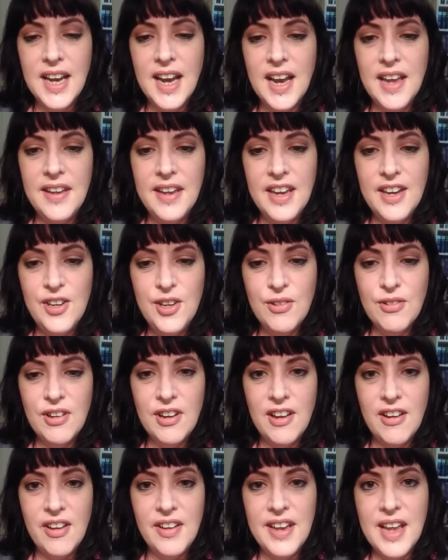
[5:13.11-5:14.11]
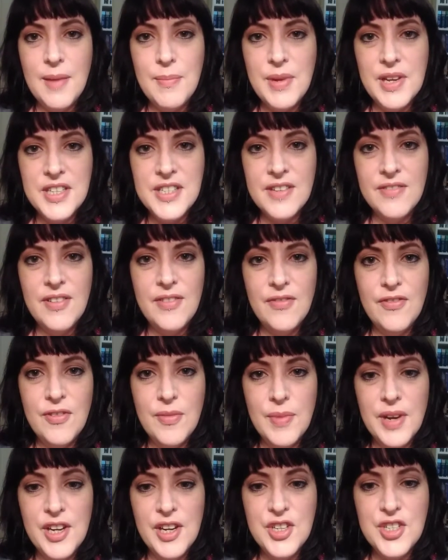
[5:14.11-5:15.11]
And then you rely on that piece of
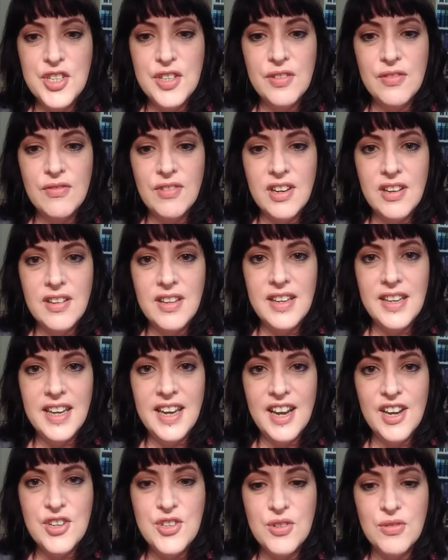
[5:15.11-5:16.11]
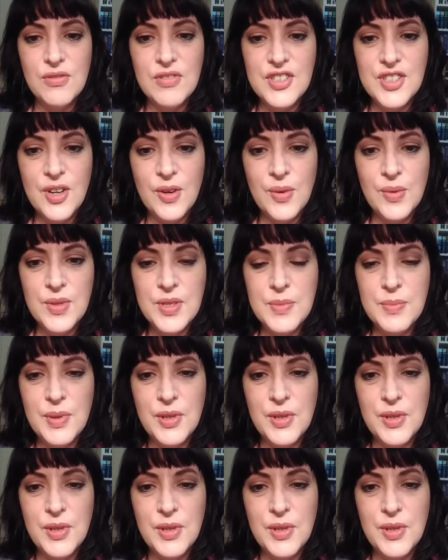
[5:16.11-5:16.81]
information rather than the actual results